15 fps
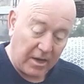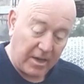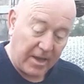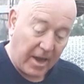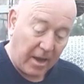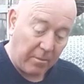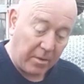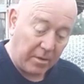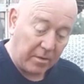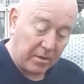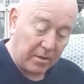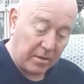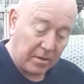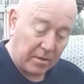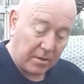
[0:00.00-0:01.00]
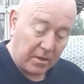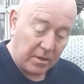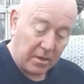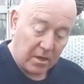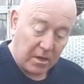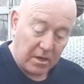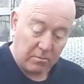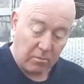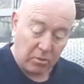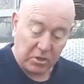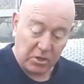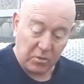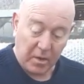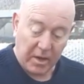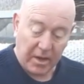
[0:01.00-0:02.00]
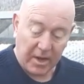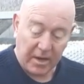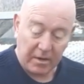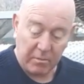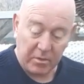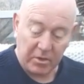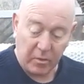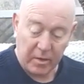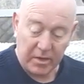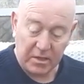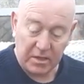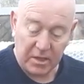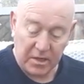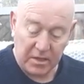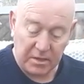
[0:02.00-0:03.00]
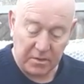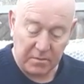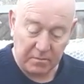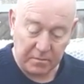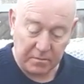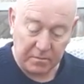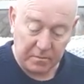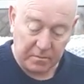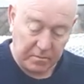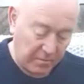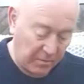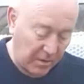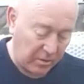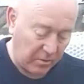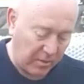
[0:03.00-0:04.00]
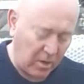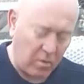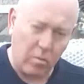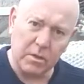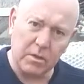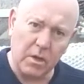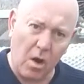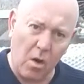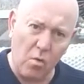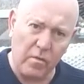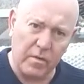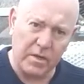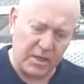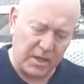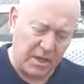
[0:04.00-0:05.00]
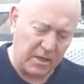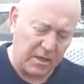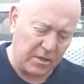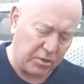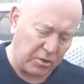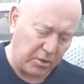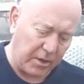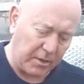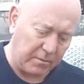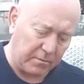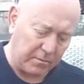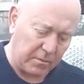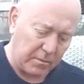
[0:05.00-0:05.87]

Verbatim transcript: a gap as much as we can between seeds. So we don't want to overseed this tree.